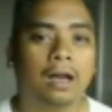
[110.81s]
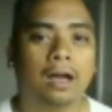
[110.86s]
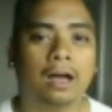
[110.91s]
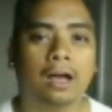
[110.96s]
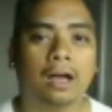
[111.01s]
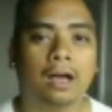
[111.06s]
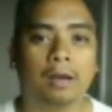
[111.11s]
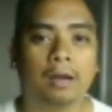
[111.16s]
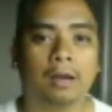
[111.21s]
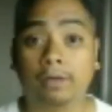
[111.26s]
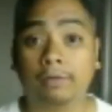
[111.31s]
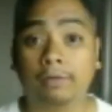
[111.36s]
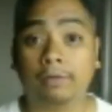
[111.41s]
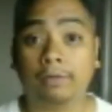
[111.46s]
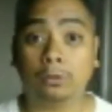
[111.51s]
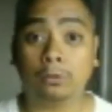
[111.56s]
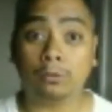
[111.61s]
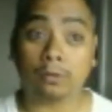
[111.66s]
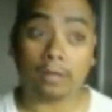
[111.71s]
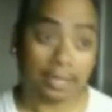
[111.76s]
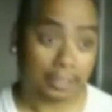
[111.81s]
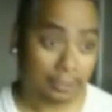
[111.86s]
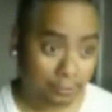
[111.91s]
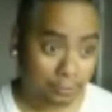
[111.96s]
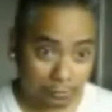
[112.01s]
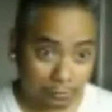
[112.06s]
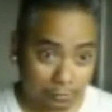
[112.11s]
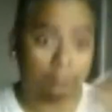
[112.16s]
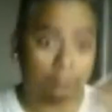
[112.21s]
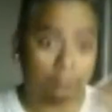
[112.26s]
But if you like
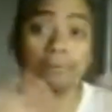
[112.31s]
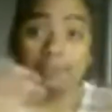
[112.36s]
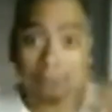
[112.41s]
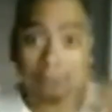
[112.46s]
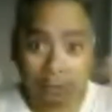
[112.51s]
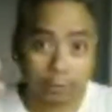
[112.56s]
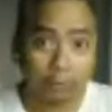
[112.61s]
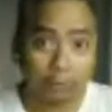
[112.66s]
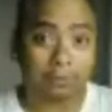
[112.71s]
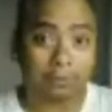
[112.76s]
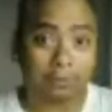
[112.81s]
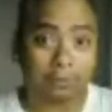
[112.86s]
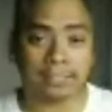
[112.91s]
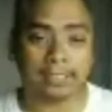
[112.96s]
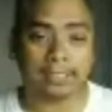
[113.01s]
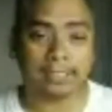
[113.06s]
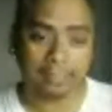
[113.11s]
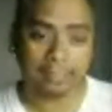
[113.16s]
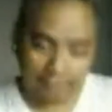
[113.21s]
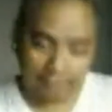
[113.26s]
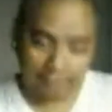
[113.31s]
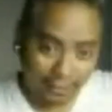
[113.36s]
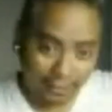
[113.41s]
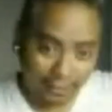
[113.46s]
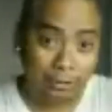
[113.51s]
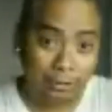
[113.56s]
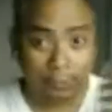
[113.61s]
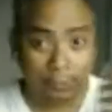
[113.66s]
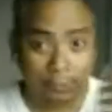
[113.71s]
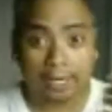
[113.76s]
to visually
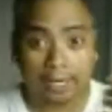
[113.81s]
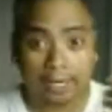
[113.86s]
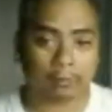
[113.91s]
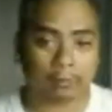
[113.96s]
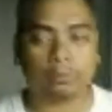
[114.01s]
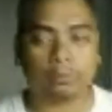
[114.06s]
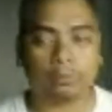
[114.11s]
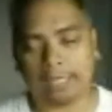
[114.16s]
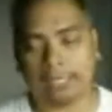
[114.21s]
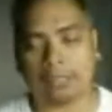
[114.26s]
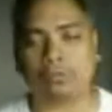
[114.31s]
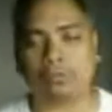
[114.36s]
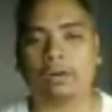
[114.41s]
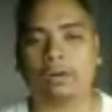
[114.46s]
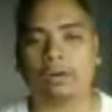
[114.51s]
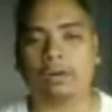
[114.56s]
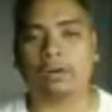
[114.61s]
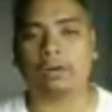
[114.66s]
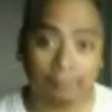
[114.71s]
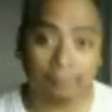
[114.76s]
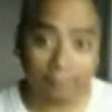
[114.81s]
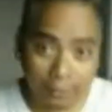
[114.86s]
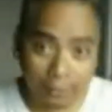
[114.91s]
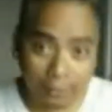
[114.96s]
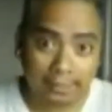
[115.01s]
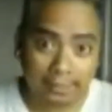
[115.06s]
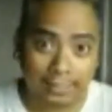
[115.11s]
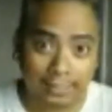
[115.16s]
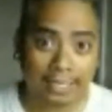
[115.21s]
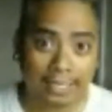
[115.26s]
interact, well, not interact, but
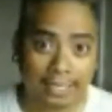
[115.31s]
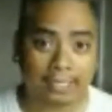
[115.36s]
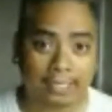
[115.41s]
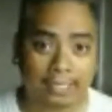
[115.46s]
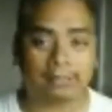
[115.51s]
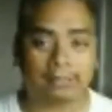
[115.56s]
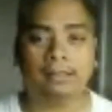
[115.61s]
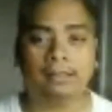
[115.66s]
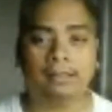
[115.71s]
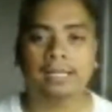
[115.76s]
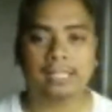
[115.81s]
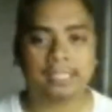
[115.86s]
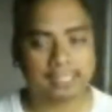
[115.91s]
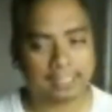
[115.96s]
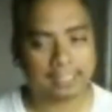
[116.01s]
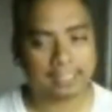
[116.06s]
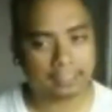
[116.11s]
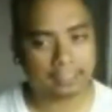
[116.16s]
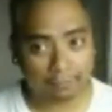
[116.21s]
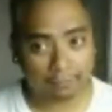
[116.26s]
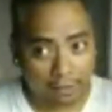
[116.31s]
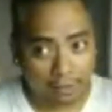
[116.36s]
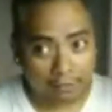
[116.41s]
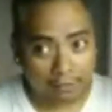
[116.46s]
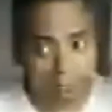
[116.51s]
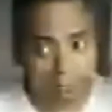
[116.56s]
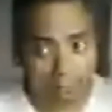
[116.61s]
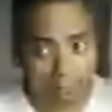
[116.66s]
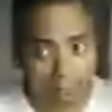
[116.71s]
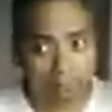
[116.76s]
visually take in, instead of
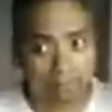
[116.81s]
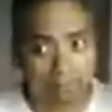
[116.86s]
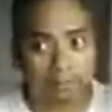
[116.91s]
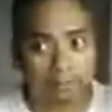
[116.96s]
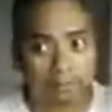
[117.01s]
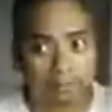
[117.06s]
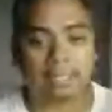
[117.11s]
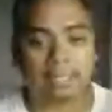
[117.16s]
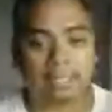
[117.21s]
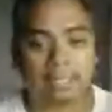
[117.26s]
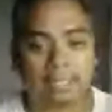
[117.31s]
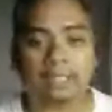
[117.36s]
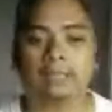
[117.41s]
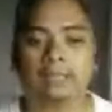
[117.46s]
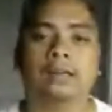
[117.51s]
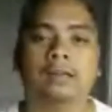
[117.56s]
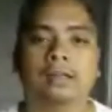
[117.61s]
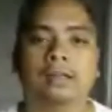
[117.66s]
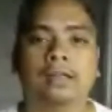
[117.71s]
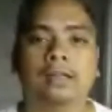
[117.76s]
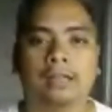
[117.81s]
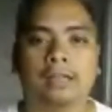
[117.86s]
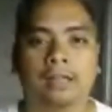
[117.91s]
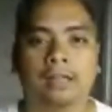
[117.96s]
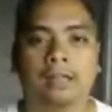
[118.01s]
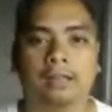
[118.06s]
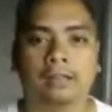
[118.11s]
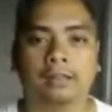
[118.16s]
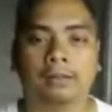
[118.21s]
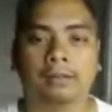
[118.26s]
audibly take in
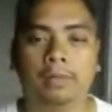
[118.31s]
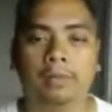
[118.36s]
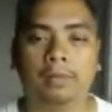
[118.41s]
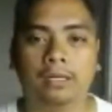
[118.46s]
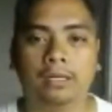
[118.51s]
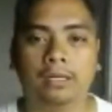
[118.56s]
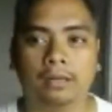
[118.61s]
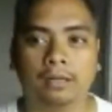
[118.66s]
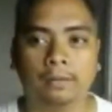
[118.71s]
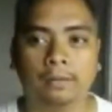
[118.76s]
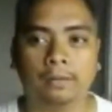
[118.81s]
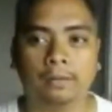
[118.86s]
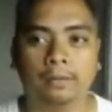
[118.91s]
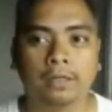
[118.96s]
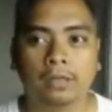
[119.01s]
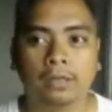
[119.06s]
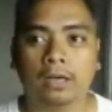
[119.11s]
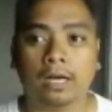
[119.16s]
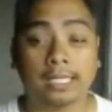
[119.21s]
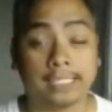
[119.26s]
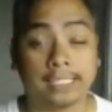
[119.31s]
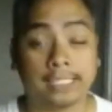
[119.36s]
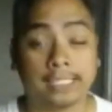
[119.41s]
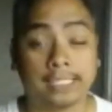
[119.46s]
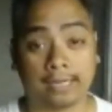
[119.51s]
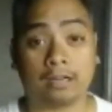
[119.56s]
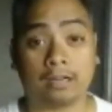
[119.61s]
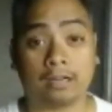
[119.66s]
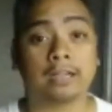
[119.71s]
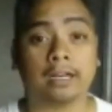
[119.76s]
the media,
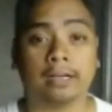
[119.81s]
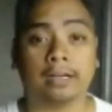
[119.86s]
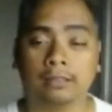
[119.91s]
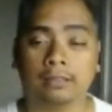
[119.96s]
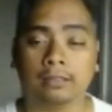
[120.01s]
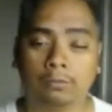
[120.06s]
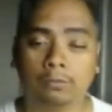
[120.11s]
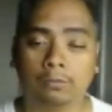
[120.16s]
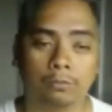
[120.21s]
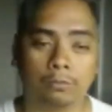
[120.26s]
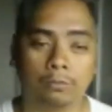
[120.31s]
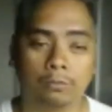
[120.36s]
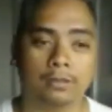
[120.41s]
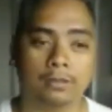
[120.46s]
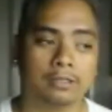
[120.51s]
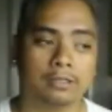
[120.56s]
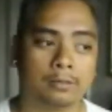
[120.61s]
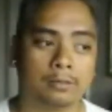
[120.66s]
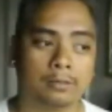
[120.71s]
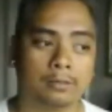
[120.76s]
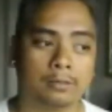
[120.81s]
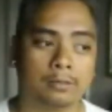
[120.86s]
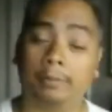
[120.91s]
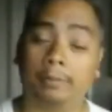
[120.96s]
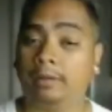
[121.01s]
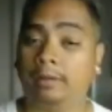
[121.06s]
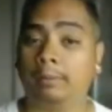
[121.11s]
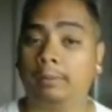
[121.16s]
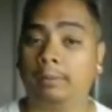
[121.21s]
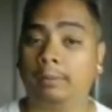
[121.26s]
Attack on Titan was
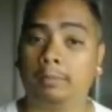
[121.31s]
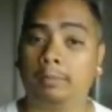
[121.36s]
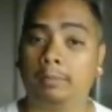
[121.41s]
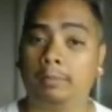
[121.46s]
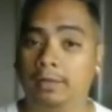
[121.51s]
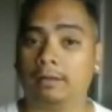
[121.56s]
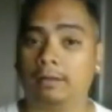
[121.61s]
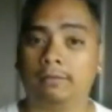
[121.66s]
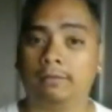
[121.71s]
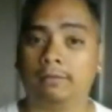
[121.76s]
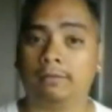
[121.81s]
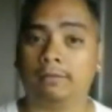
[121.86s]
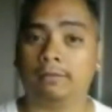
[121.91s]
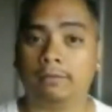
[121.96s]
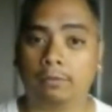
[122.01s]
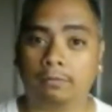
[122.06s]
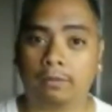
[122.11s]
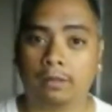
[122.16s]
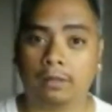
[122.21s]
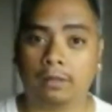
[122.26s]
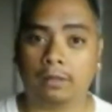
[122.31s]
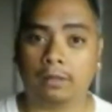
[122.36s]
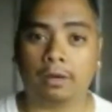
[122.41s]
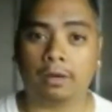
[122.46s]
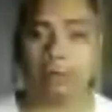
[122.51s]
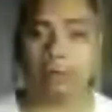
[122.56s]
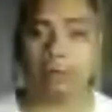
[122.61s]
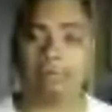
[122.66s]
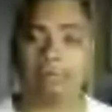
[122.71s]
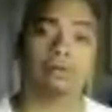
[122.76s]
probably my pick of the
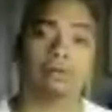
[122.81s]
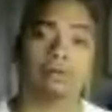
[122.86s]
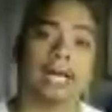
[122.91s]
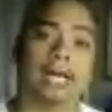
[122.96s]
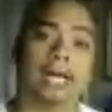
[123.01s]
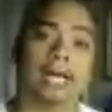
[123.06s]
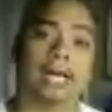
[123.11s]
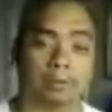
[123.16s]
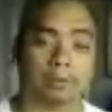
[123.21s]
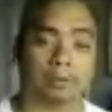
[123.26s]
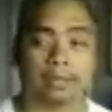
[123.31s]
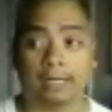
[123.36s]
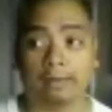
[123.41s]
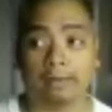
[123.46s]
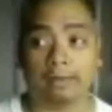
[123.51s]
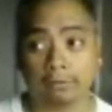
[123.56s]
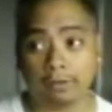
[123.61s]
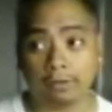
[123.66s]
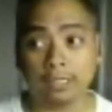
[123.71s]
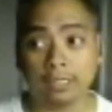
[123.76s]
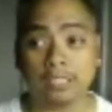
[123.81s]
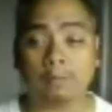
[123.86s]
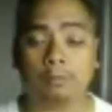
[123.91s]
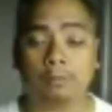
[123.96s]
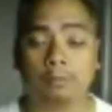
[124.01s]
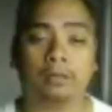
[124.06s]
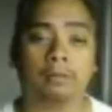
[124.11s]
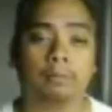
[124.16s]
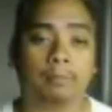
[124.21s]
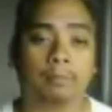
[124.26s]
month last month. And for this
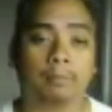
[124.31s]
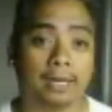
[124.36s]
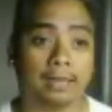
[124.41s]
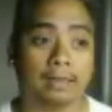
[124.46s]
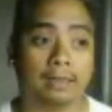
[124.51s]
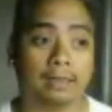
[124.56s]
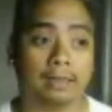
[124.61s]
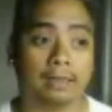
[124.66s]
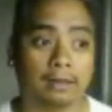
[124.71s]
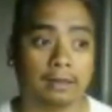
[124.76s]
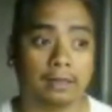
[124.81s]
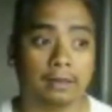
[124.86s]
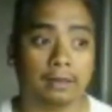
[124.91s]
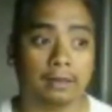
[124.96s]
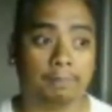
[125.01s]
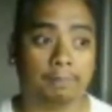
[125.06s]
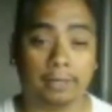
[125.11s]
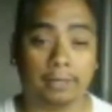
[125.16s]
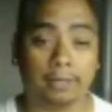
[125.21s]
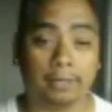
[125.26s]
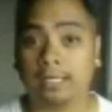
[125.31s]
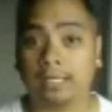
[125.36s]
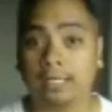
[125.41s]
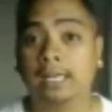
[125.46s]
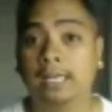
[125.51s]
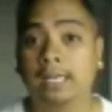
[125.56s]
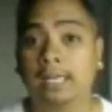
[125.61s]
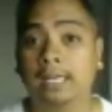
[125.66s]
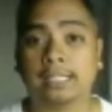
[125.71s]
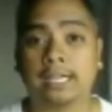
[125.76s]
month, my pick
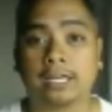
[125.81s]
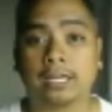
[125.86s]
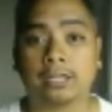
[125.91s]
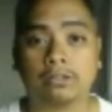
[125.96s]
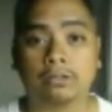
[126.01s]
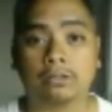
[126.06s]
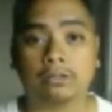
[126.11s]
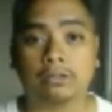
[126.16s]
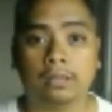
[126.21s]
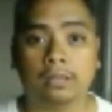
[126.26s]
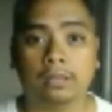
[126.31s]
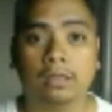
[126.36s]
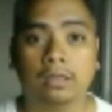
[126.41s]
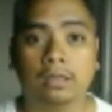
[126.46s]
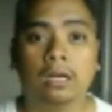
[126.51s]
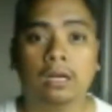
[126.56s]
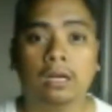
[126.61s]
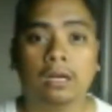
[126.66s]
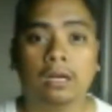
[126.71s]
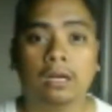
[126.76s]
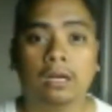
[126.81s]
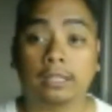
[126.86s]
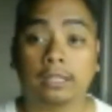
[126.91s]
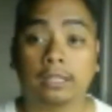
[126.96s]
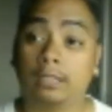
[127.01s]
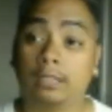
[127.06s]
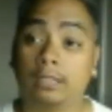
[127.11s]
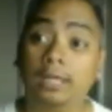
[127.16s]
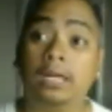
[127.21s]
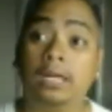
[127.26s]
is actually,
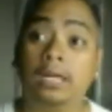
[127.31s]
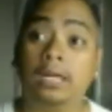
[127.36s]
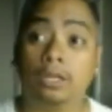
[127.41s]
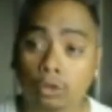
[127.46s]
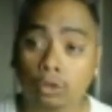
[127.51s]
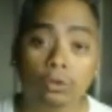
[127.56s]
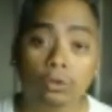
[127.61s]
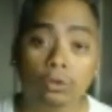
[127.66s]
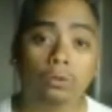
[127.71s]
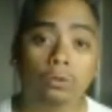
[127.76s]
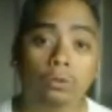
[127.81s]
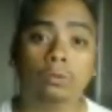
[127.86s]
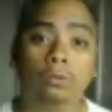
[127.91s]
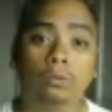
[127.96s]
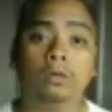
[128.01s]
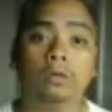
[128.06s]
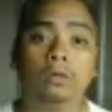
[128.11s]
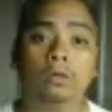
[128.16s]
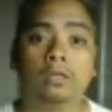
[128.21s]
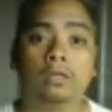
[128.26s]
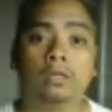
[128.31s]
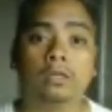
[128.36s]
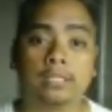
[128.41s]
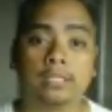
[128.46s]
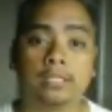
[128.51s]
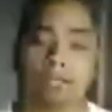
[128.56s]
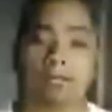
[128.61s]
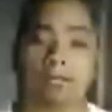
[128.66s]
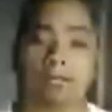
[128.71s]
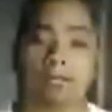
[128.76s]
to me, a new
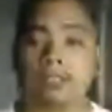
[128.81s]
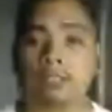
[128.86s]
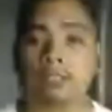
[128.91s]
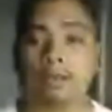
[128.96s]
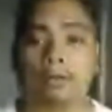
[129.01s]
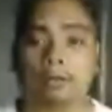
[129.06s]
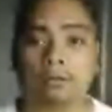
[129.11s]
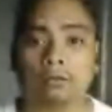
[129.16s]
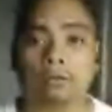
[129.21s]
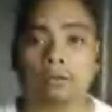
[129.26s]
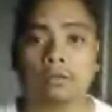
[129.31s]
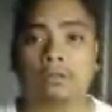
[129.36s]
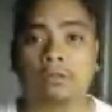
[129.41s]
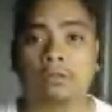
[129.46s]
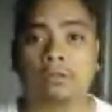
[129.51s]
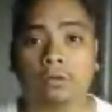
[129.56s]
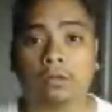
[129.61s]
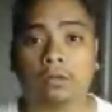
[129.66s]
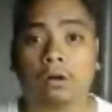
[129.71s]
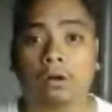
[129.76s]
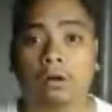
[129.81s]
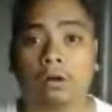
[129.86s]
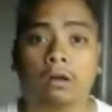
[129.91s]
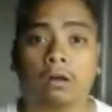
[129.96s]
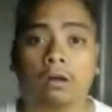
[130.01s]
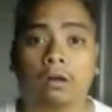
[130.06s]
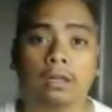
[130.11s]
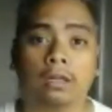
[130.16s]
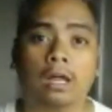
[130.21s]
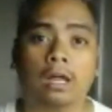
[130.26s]
series called Sword Art
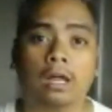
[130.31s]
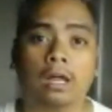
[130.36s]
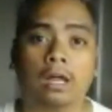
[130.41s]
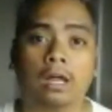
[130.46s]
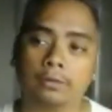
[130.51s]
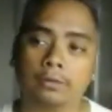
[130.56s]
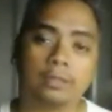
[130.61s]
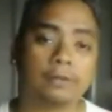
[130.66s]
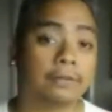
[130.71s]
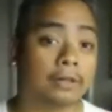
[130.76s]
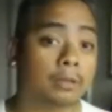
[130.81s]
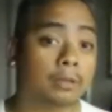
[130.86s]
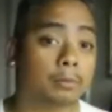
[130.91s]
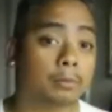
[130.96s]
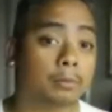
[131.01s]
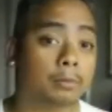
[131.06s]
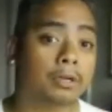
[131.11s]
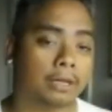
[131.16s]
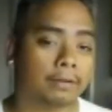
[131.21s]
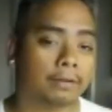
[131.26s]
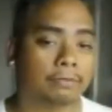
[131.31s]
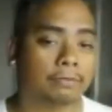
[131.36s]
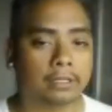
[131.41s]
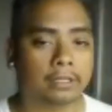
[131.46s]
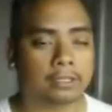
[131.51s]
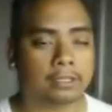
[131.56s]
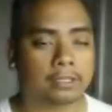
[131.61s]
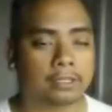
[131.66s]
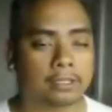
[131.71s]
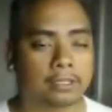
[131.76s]
Online, which is available on
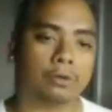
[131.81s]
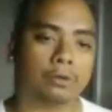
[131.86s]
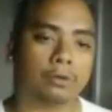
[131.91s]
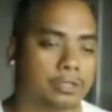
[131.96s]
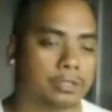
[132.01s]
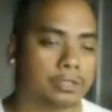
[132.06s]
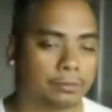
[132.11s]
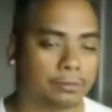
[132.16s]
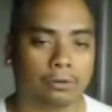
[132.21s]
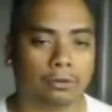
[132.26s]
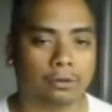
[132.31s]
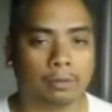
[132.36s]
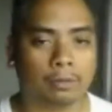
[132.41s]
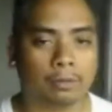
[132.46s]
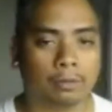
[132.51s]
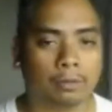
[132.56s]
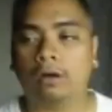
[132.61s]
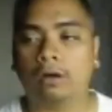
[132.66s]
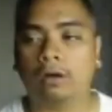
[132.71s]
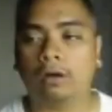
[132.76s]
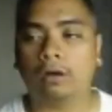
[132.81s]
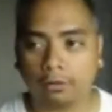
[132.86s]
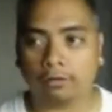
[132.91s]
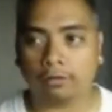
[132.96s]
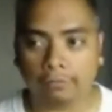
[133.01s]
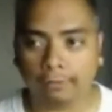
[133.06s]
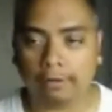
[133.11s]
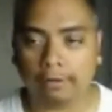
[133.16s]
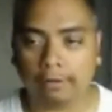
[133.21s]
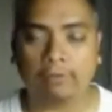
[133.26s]
Netflix, Crunchyroll, I mean, all
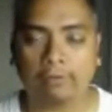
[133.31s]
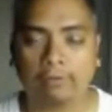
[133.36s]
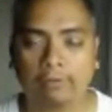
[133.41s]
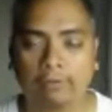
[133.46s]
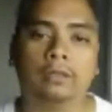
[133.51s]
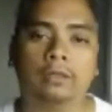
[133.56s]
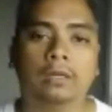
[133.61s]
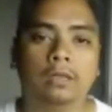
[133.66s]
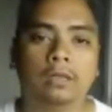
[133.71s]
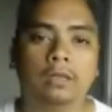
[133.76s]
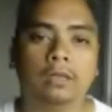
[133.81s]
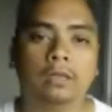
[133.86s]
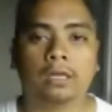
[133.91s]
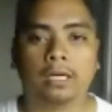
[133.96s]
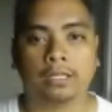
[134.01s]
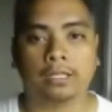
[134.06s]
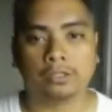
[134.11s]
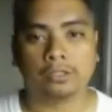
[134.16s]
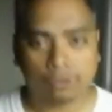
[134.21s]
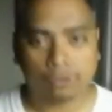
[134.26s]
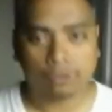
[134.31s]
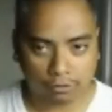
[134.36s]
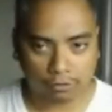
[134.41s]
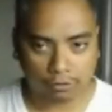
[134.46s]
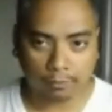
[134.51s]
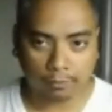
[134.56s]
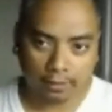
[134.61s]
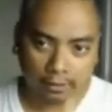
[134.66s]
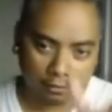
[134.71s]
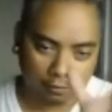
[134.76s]
your favorite kind of
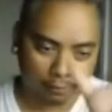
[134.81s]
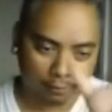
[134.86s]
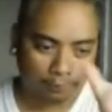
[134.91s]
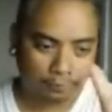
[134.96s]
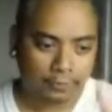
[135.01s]
streaming,